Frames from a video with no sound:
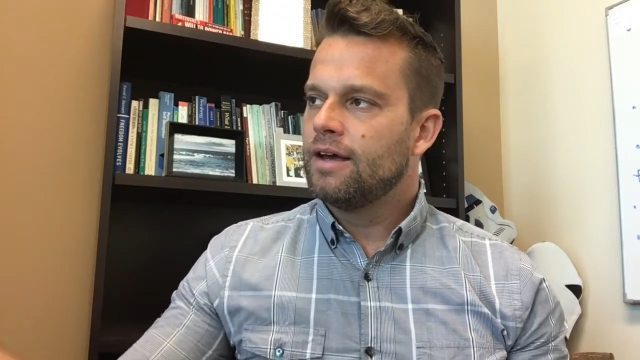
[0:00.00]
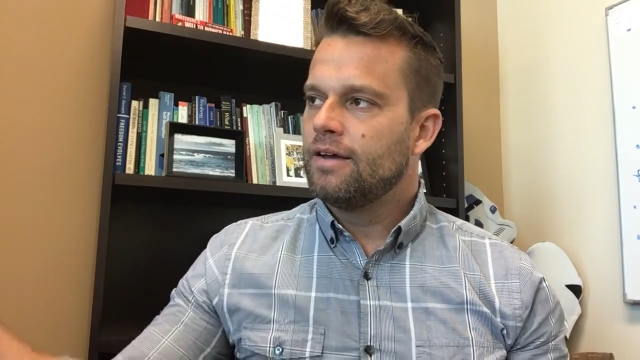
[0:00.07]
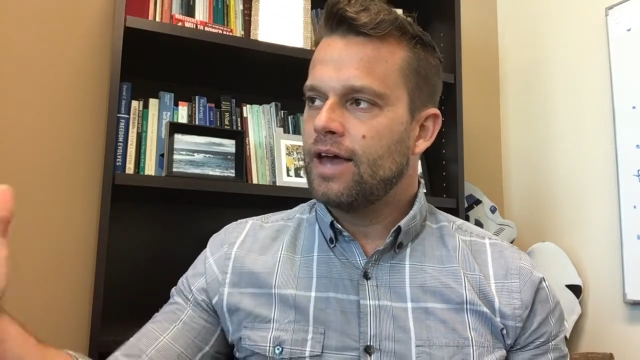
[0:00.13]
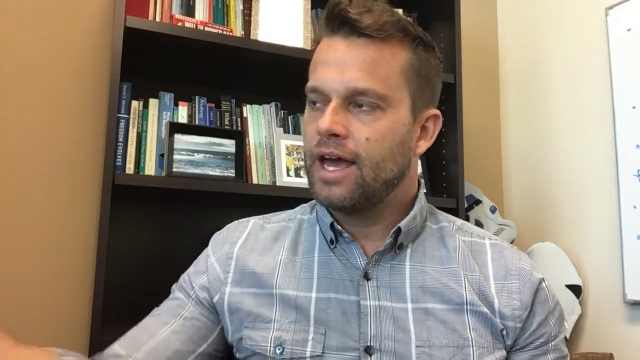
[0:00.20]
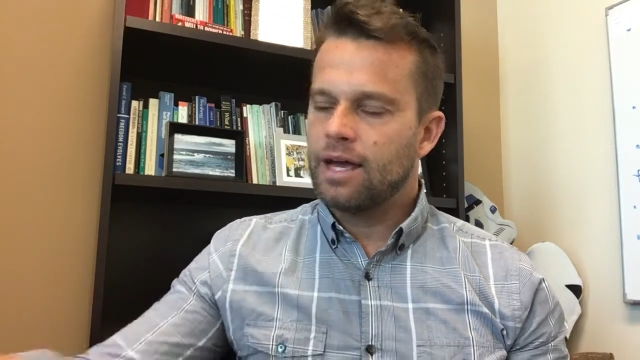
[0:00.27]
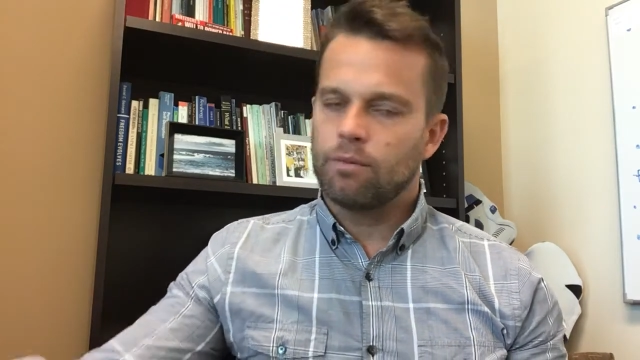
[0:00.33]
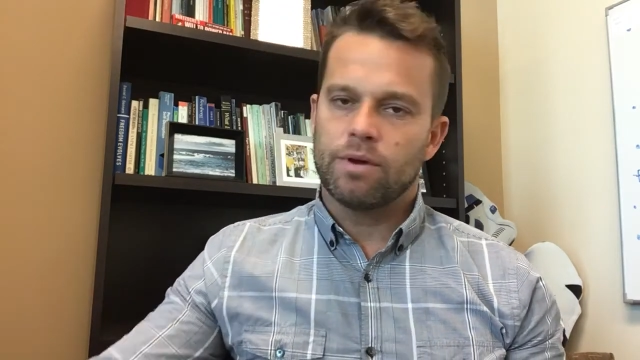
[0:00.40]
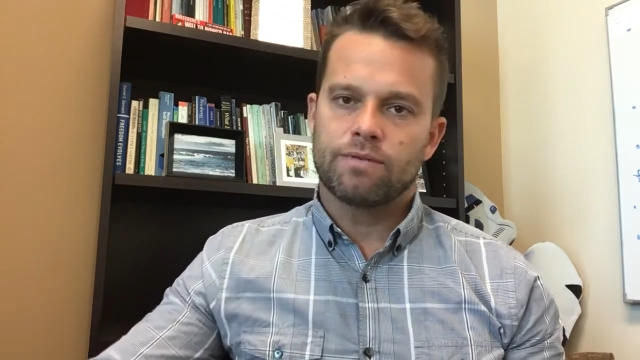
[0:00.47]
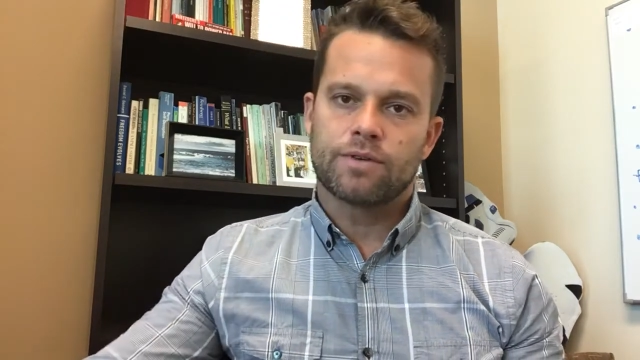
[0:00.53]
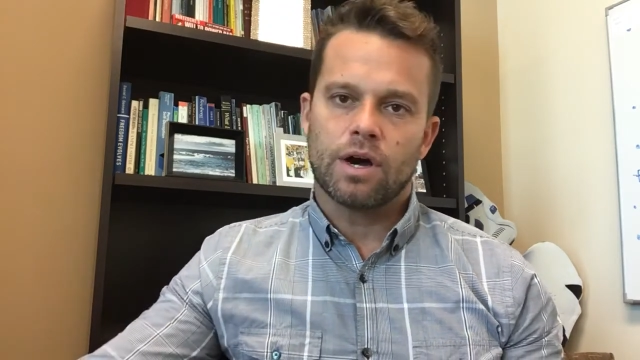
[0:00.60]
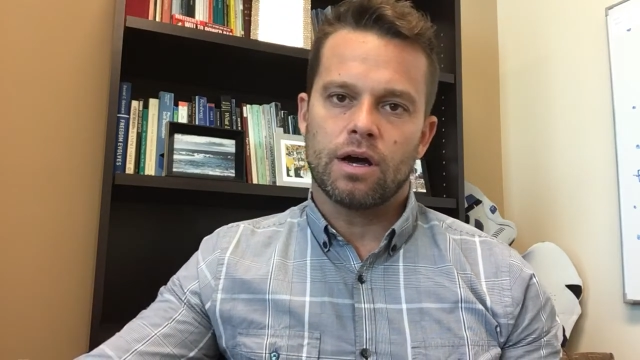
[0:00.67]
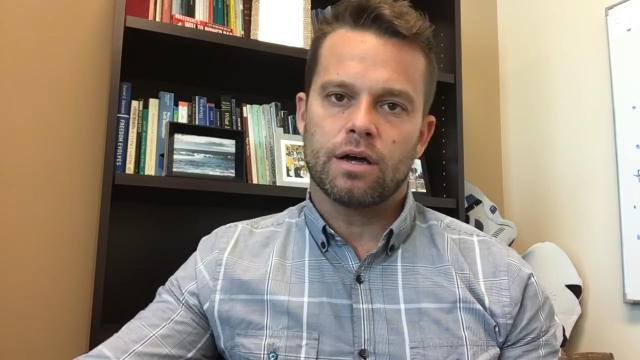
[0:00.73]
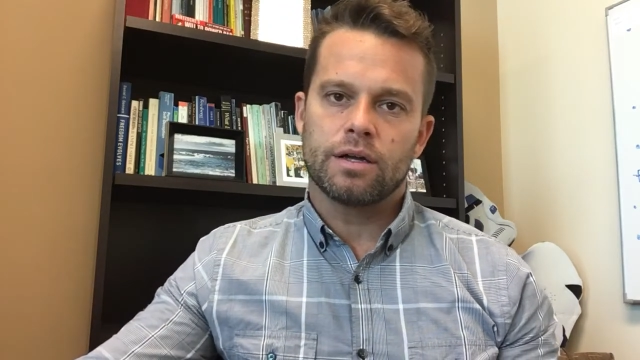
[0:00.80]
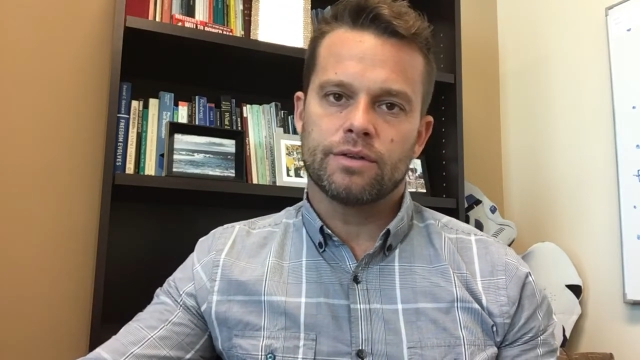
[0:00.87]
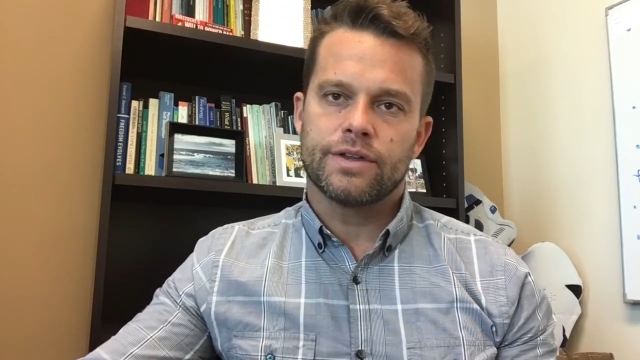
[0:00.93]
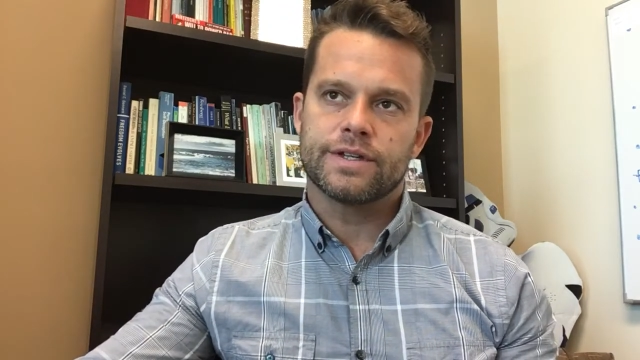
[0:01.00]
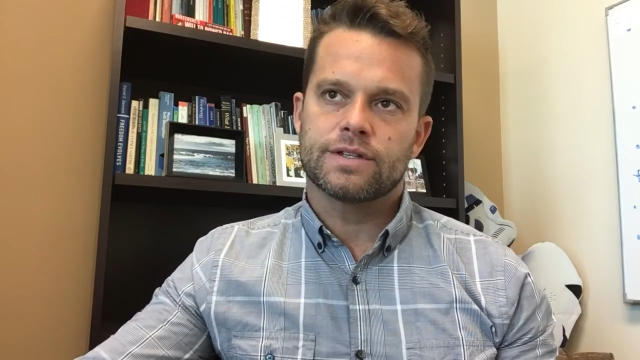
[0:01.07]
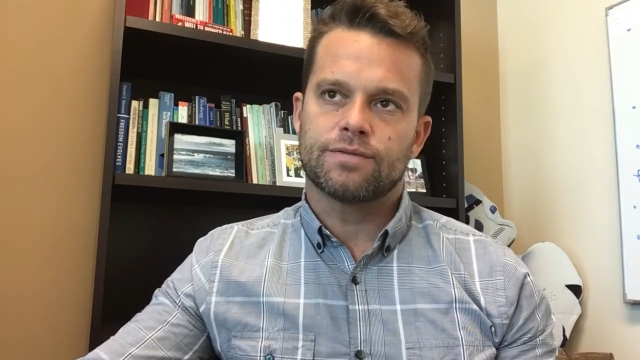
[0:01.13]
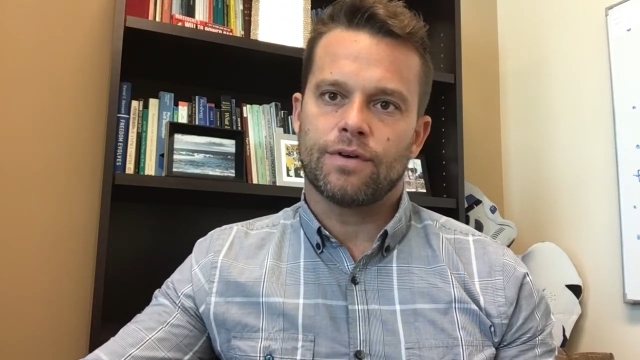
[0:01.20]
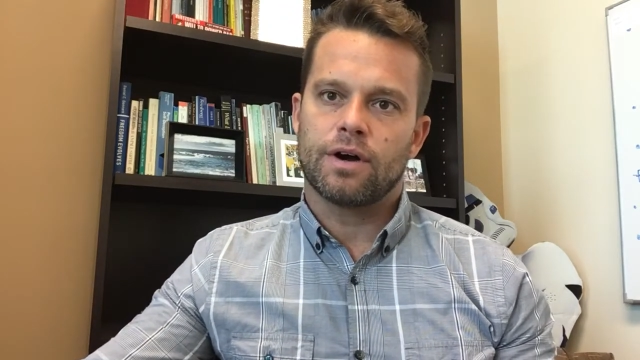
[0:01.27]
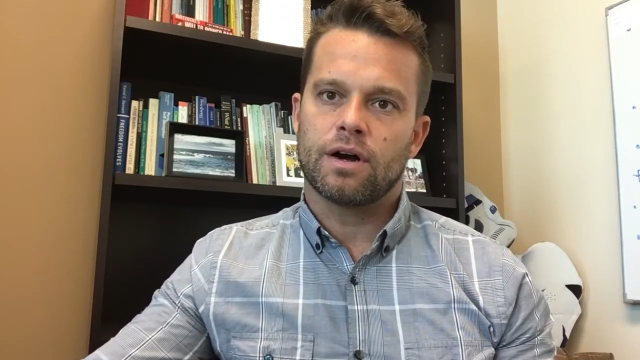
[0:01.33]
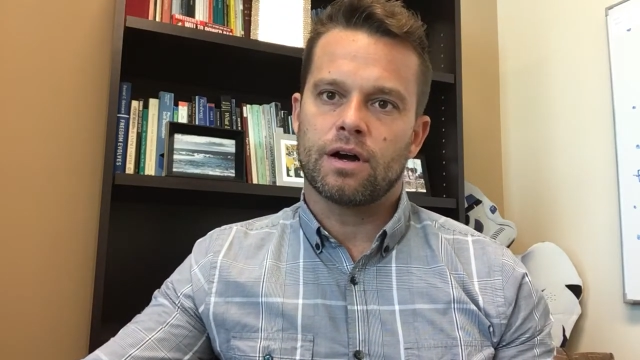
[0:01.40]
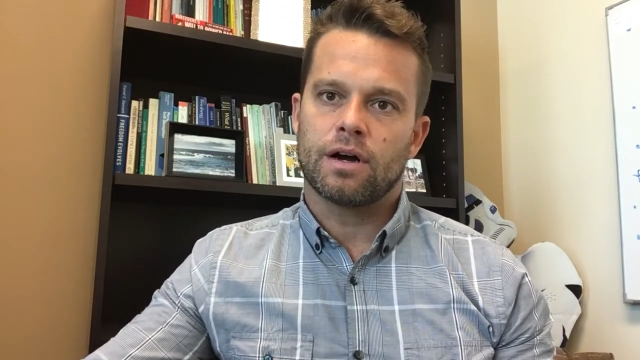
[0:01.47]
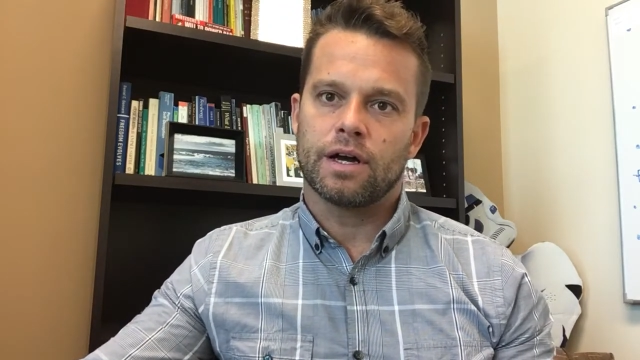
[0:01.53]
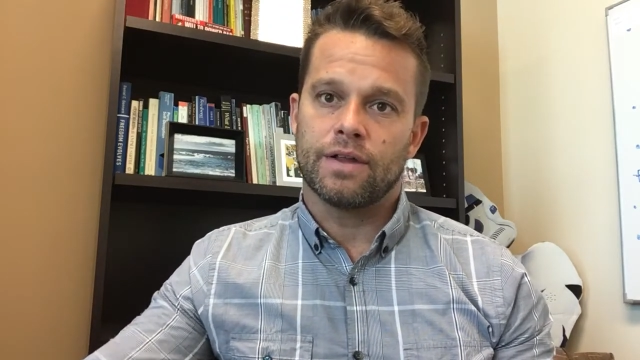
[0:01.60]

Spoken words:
hey, we've gone this far